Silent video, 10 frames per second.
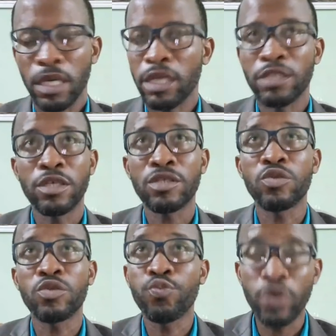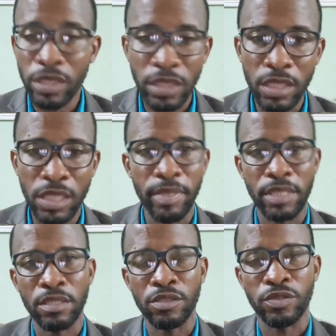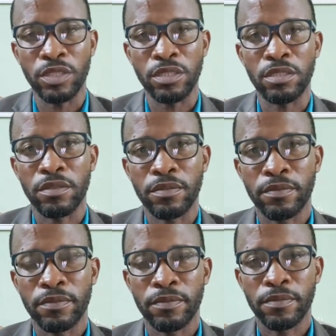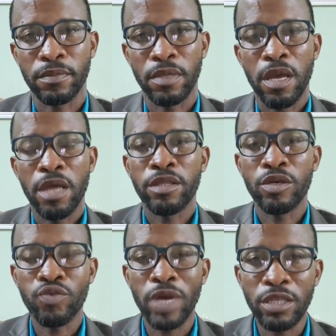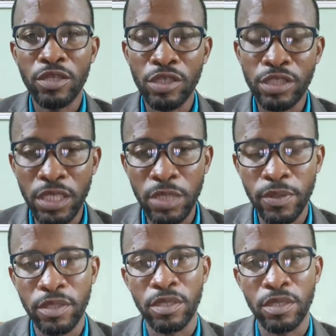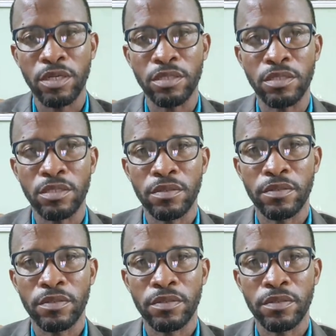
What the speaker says: It doesn't work in their best interest. They would rather not deal with our laws.